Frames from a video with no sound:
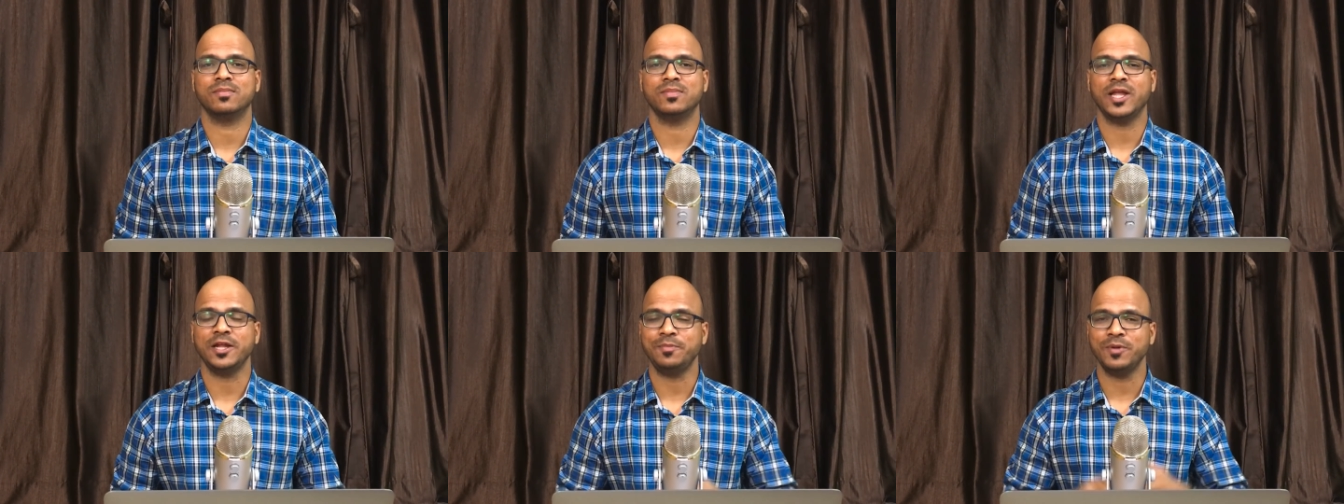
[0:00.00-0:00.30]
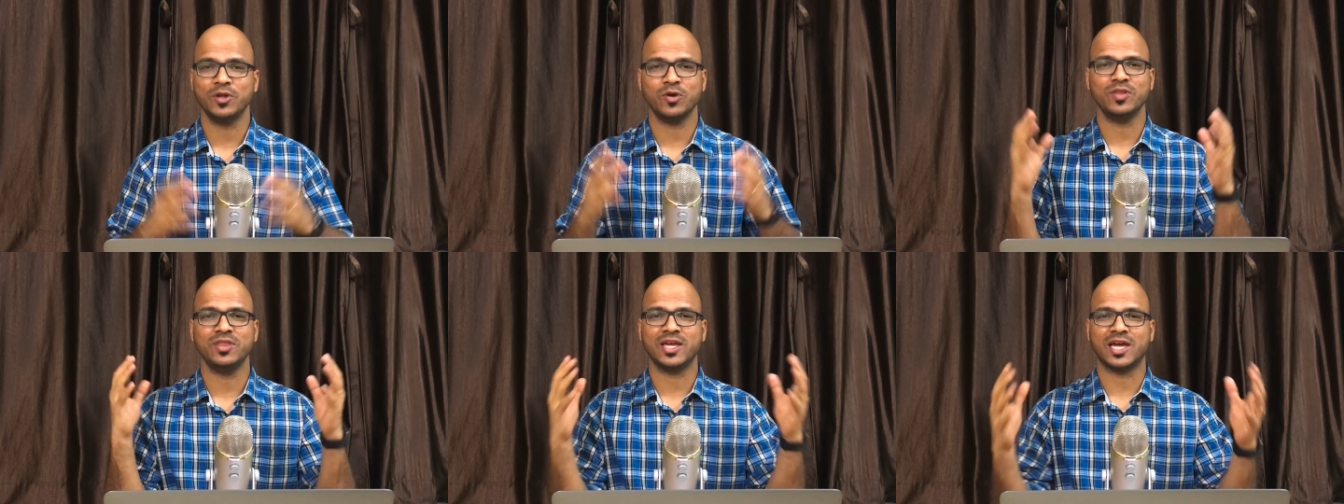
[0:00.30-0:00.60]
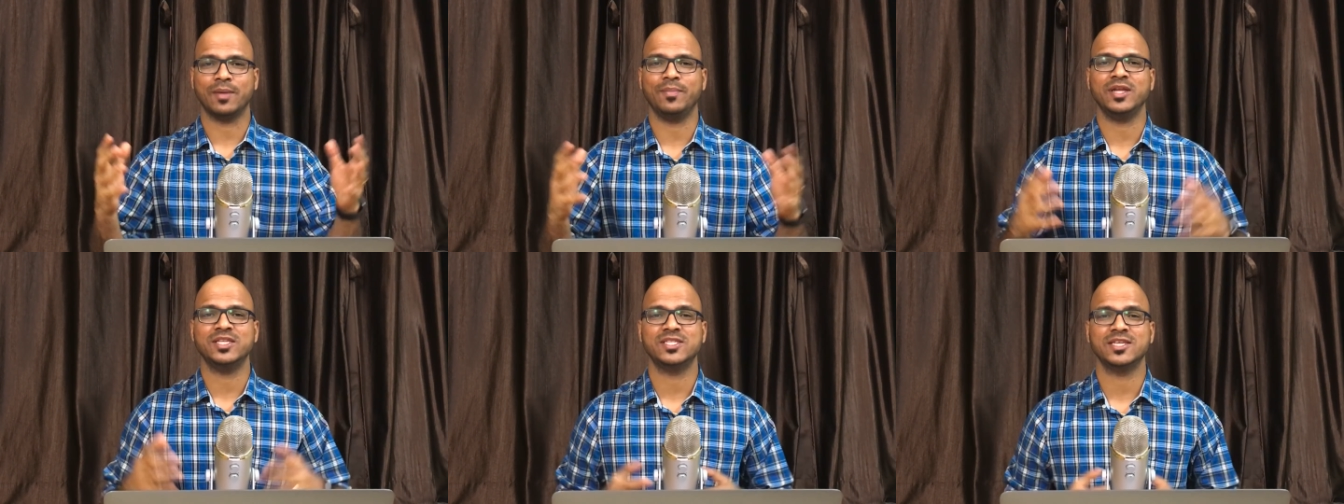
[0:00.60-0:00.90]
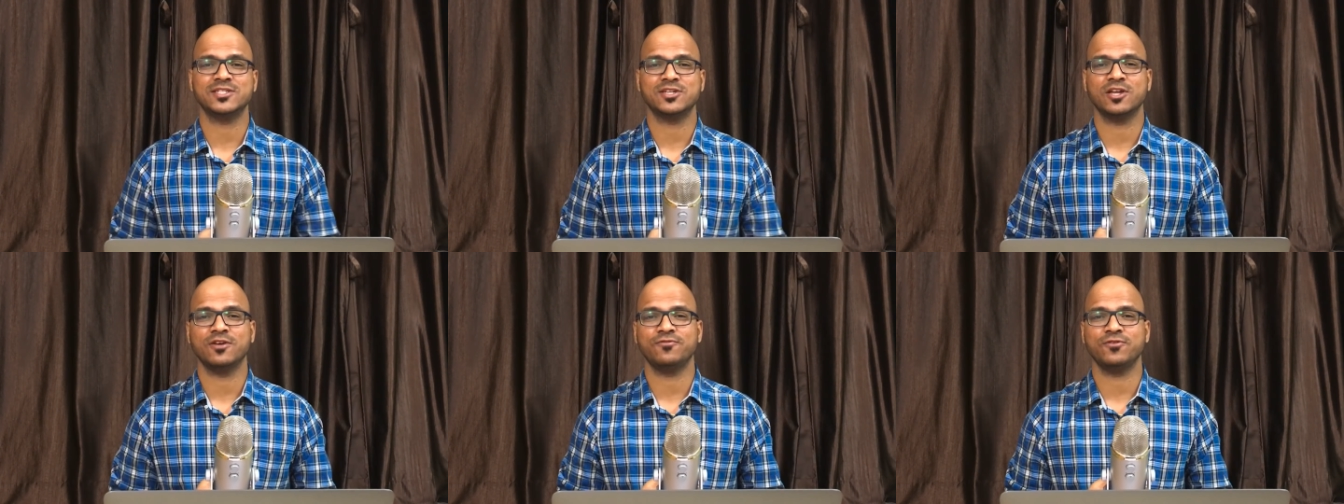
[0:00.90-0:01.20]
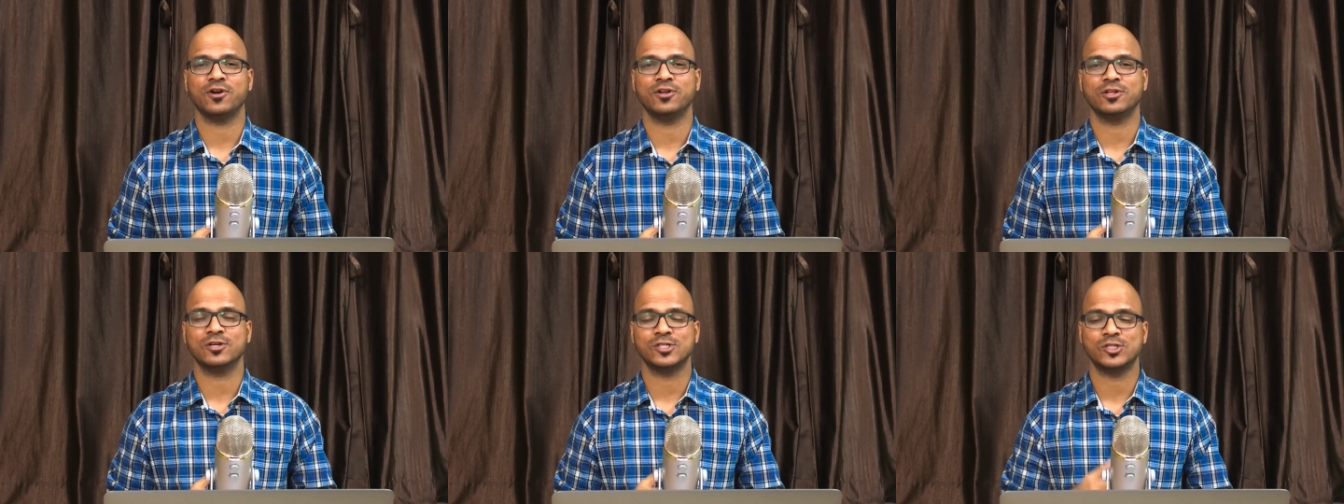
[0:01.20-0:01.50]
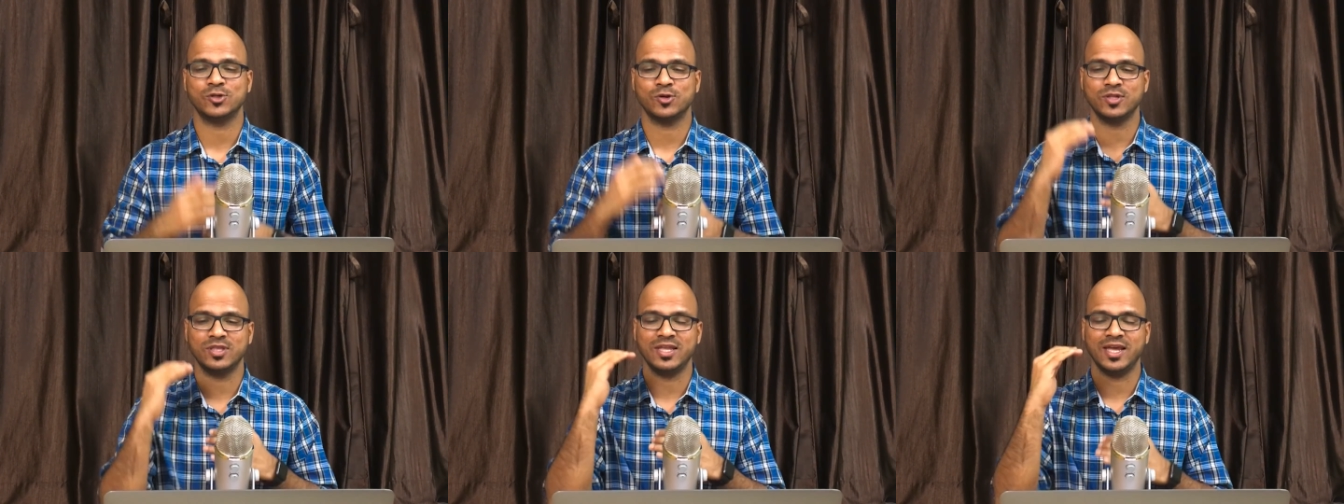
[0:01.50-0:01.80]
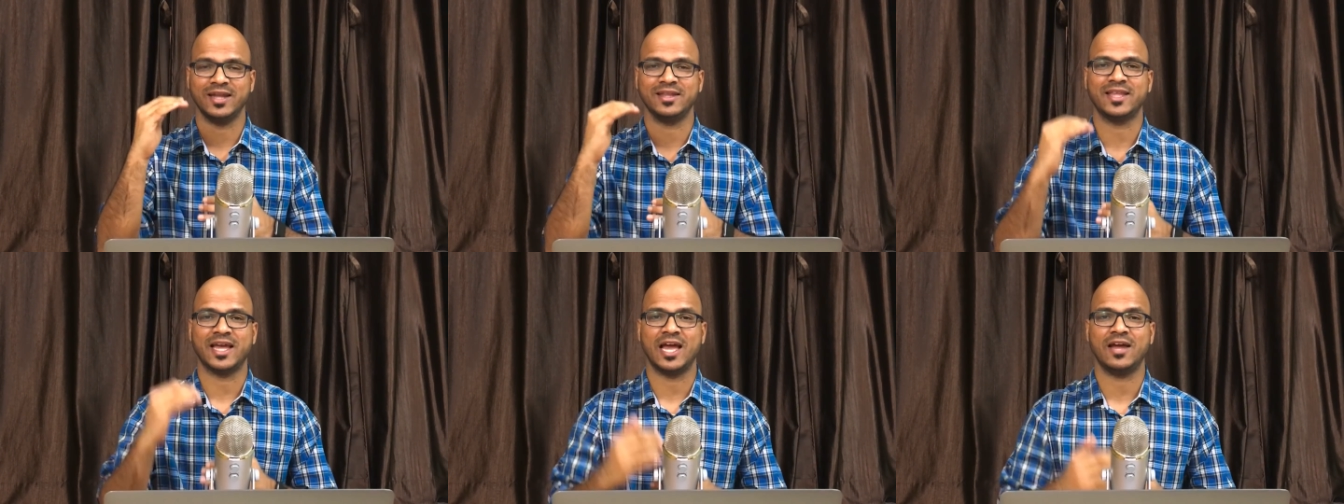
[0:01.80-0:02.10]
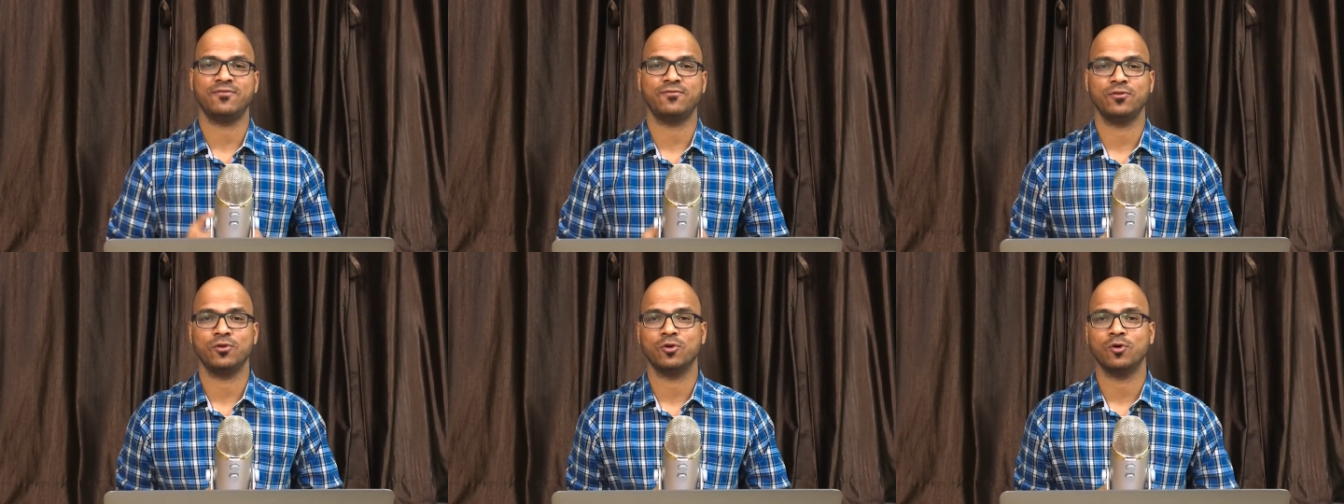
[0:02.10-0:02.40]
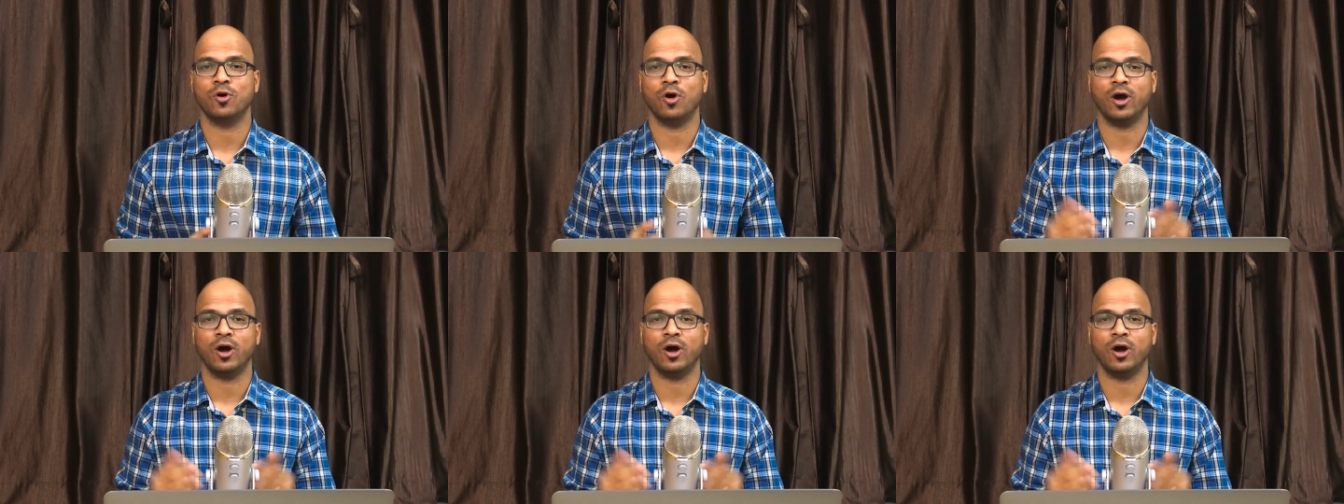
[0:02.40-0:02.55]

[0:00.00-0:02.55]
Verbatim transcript: let me know in the comment section if you understood the entire flow,